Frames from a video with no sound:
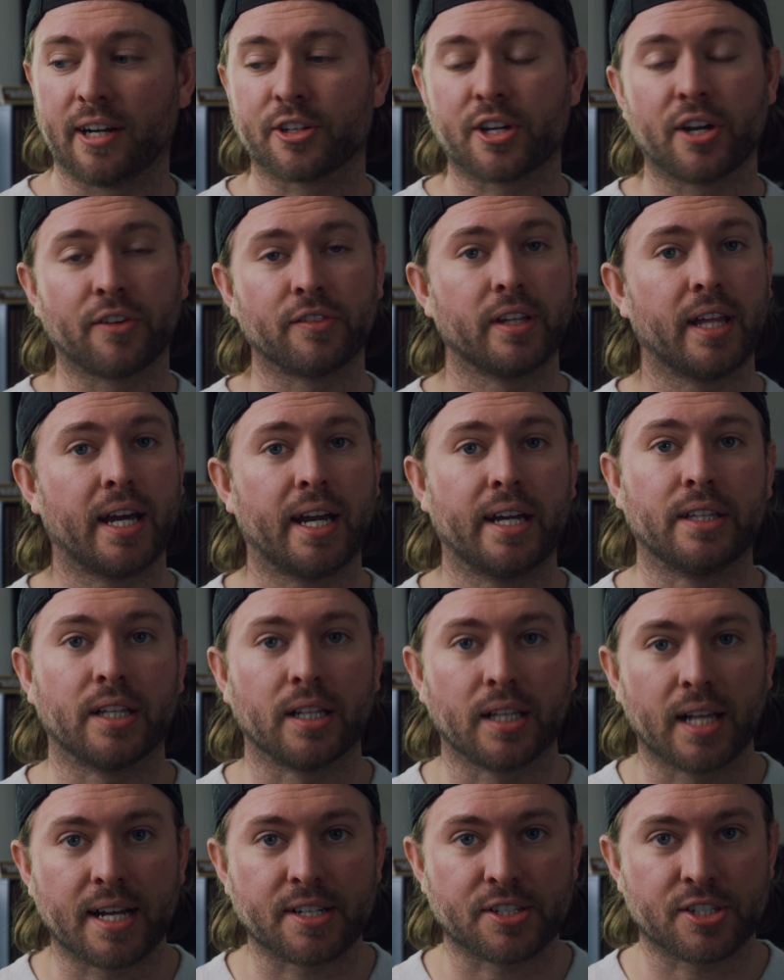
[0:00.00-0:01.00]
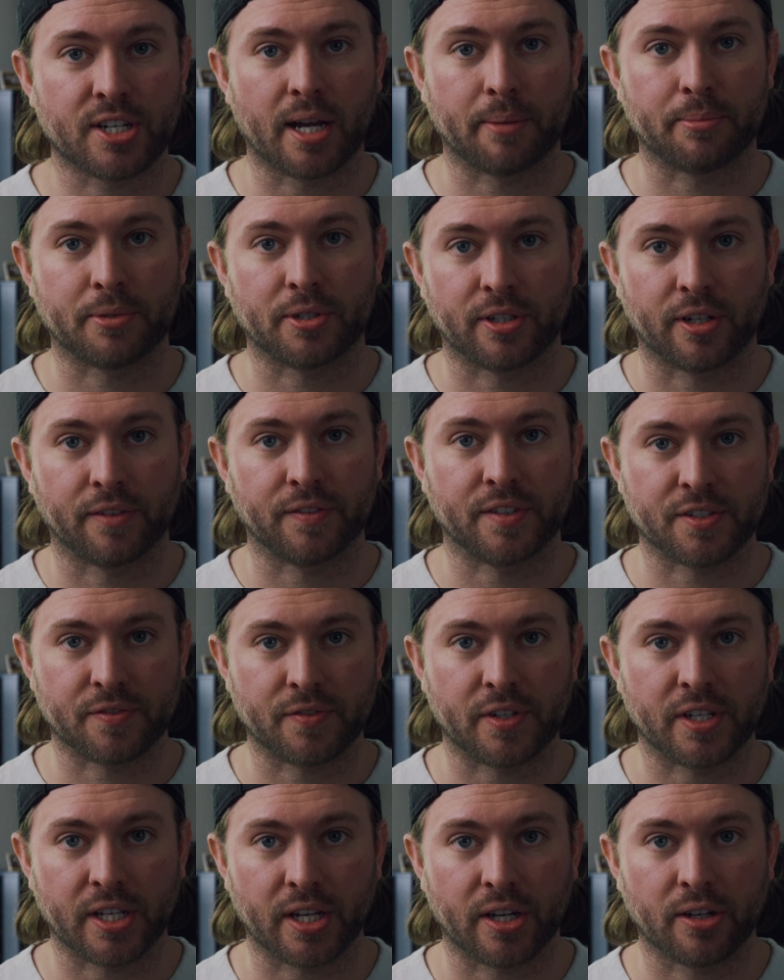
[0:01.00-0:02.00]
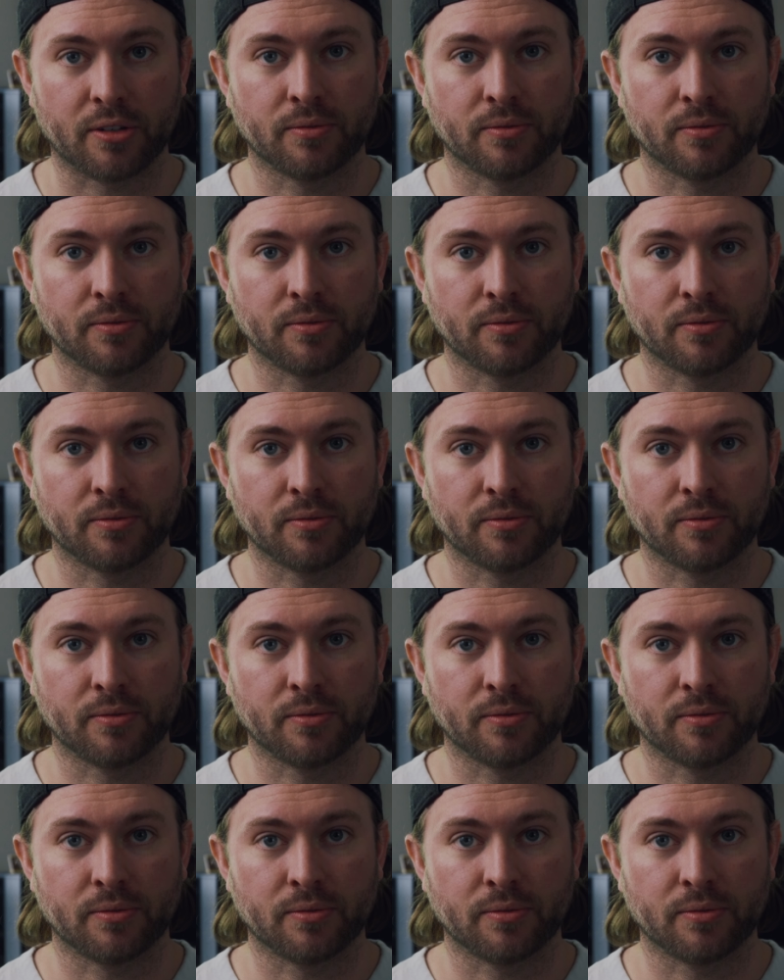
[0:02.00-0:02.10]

I'll cover that in the last chapter of this video.